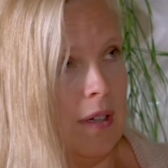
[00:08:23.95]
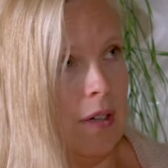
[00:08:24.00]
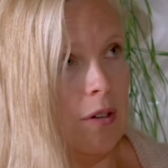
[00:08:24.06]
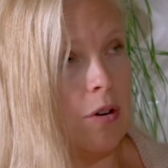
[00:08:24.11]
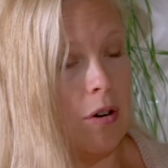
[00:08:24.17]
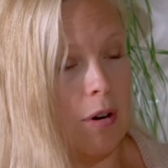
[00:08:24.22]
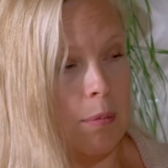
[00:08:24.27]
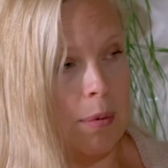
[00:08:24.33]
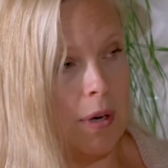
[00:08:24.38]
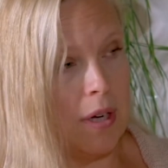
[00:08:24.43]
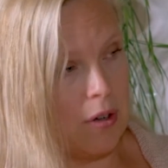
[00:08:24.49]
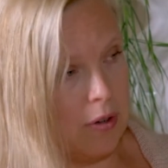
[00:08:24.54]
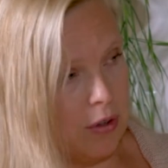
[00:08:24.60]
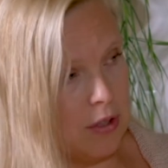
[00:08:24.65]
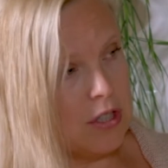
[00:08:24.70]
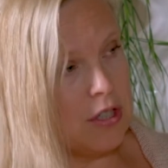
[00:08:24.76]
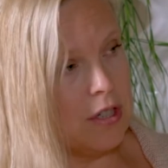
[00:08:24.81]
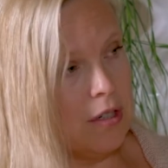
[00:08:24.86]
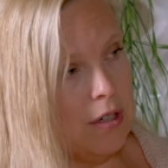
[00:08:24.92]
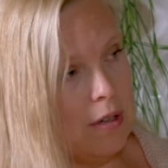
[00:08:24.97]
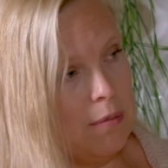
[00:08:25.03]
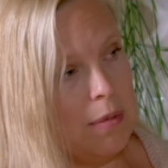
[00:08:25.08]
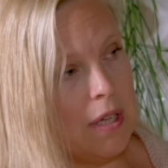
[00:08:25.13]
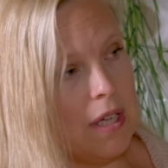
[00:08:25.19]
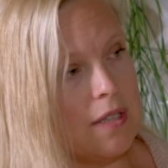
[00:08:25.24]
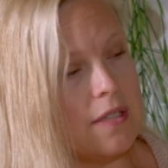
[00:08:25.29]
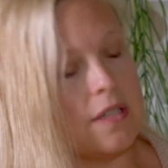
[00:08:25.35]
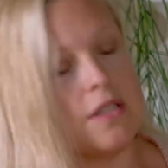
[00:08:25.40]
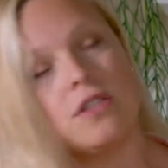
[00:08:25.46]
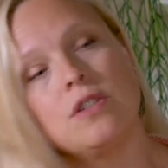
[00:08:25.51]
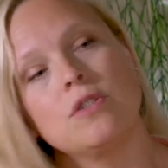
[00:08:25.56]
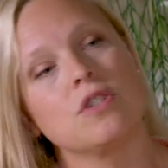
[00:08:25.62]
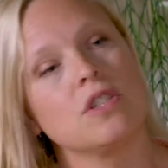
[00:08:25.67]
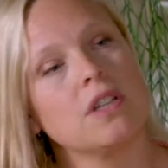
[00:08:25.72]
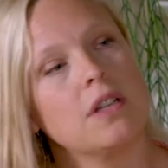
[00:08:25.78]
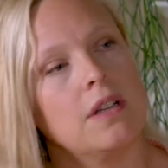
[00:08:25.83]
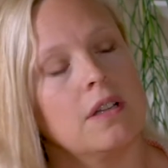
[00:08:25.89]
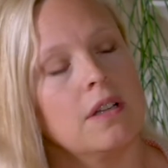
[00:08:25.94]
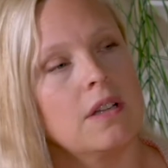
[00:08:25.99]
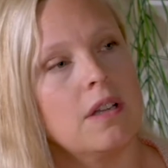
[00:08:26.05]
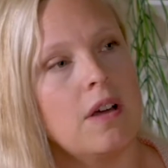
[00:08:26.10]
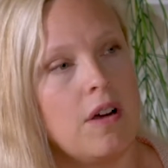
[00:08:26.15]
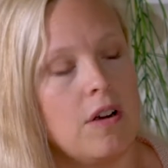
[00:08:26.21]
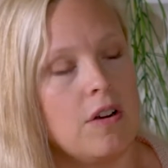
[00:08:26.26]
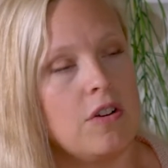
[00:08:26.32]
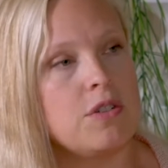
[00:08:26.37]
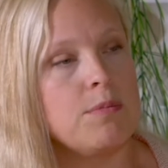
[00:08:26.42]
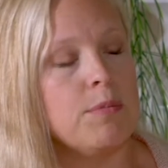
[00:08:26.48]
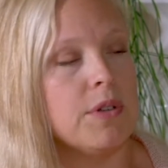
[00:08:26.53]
corporate culture, because it's usually large